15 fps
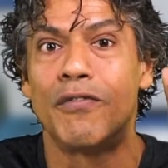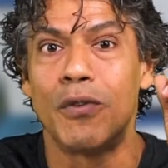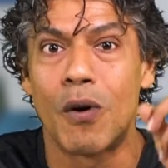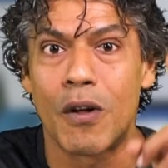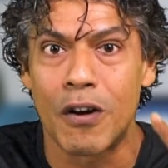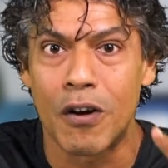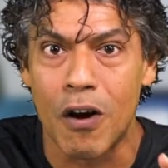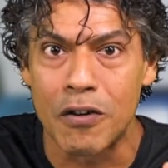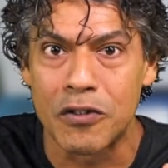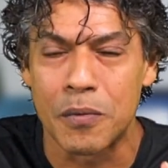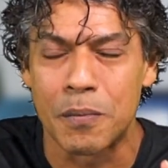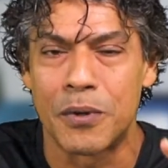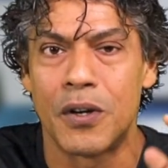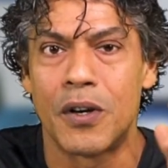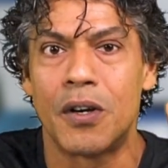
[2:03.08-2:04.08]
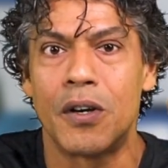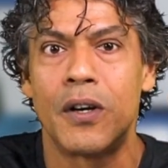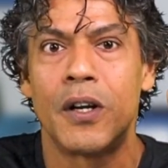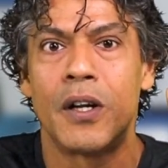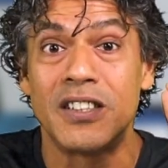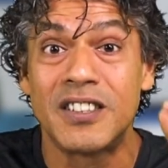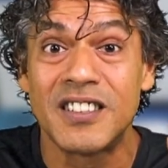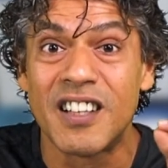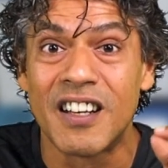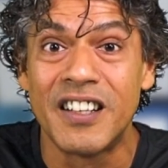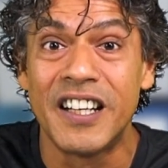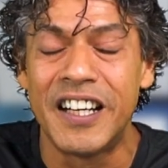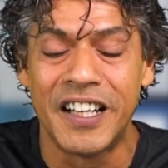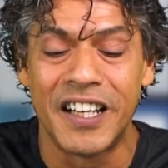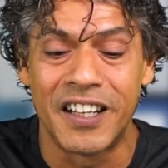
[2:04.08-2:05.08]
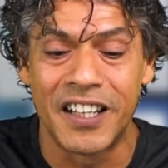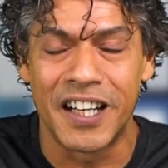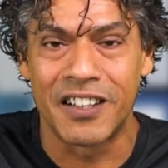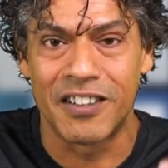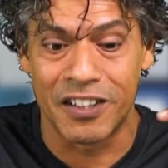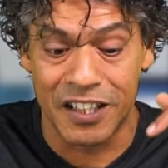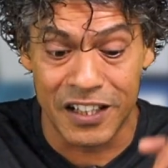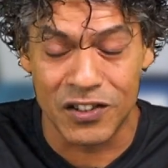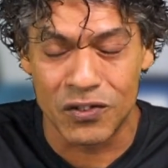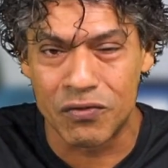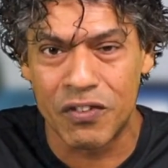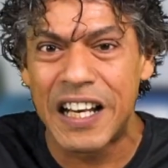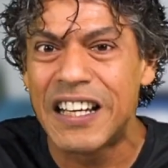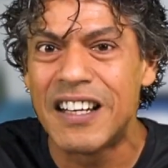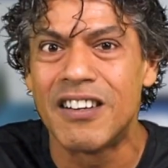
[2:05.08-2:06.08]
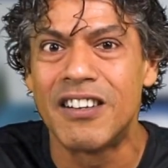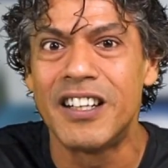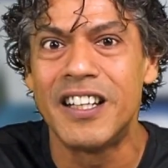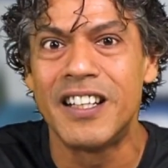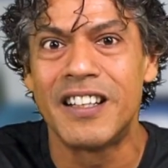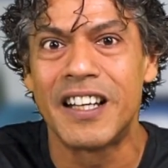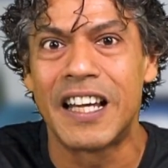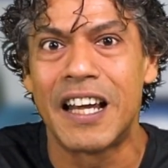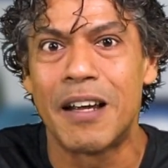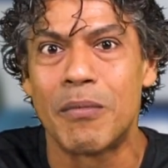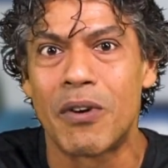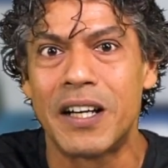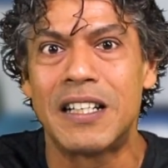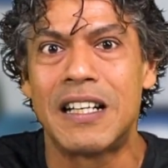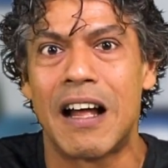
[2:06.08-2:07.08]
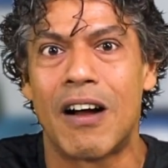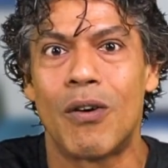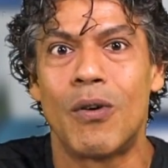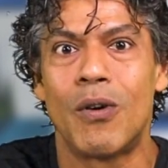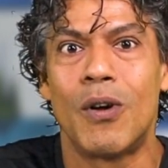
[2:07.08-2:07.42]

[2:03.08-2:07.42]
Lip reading: if you are an entrepreneur, this is a leading indicator. It is very early in the game right now.